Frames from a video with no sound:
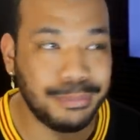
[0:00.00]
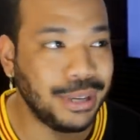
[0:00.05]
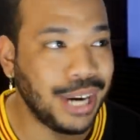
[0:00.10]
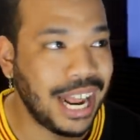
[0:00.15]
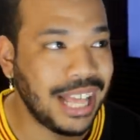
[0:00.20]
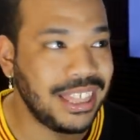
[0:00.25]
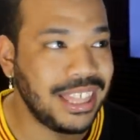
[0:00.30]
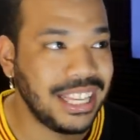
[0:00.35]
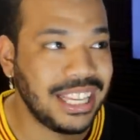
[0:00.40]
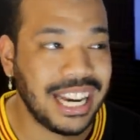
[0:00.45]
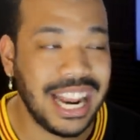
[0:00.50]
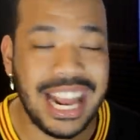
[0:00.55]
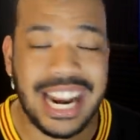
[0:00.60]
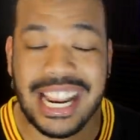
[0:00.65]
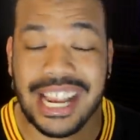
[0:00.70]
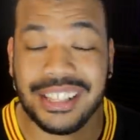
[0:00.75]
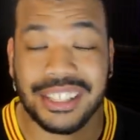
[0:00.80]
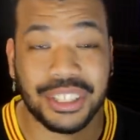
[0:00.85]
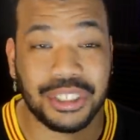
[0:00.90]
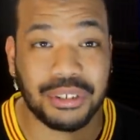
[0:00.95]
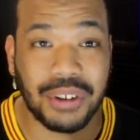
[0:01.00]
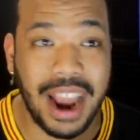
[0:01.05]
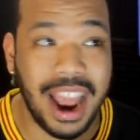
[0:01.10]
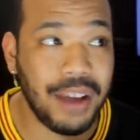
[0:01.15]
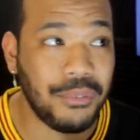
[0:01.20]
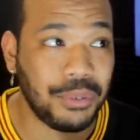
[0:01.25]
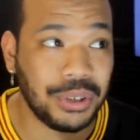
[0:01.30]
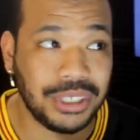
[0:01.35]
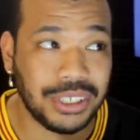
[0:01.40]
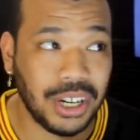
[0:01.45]
But I think in any other
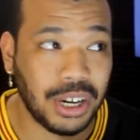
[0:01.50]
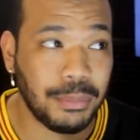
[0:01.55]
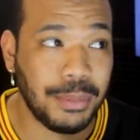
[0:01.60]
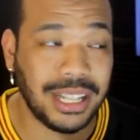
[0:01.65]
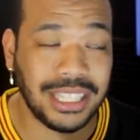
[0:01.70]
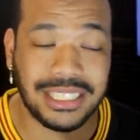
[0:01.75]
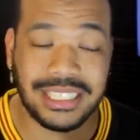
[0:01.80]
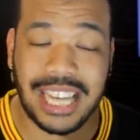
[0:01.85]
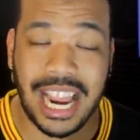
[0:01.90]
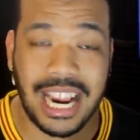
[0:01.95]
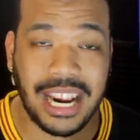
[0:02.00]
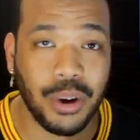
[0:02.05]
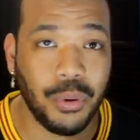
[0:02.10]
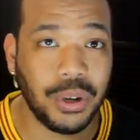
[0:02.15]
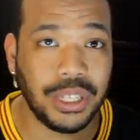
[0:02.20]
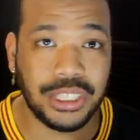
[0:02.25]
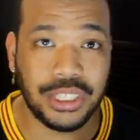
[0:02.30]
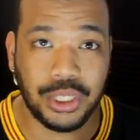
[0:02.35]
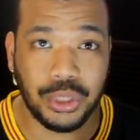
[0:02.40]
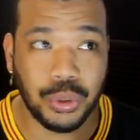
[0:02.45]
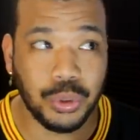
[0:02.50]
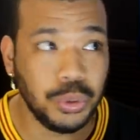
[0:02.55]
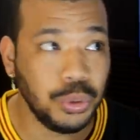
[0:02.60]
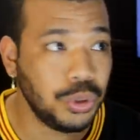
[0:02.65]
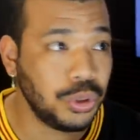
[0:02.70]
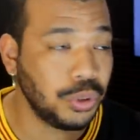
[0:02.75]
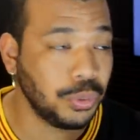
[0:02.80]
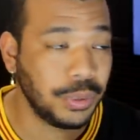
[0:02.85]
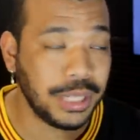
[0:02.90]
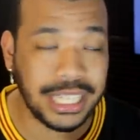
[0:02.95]
draft, we're talking about this guy going 2,
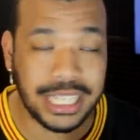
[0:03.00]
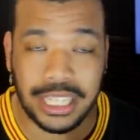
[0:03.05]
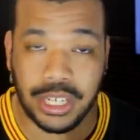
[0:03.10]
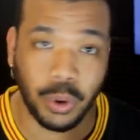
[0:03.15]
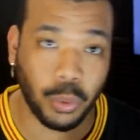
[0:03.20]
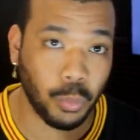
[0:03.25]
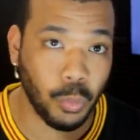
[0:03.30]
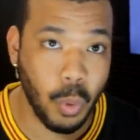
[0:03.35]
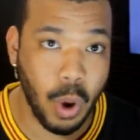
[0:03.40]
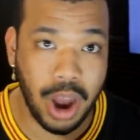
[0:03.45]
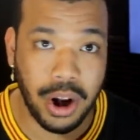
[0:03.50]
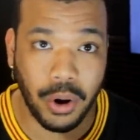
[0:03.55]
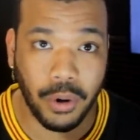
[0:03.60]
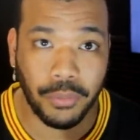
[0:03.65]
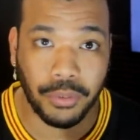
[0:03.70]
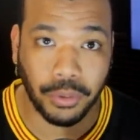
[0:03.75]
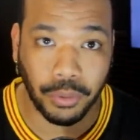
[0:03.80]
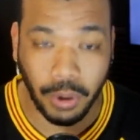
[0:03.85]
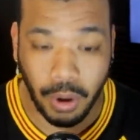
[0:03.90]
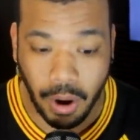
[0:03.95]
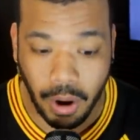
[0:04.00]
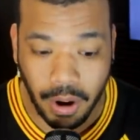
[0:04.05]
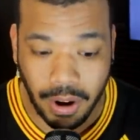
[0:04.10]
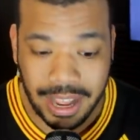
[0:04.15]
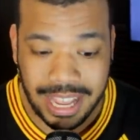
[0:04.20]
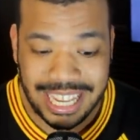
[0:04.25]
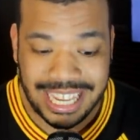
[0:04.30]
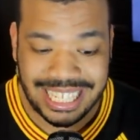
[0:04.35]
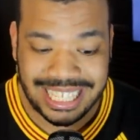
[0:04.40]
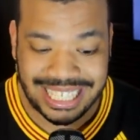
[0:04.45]
3, or 1 overall.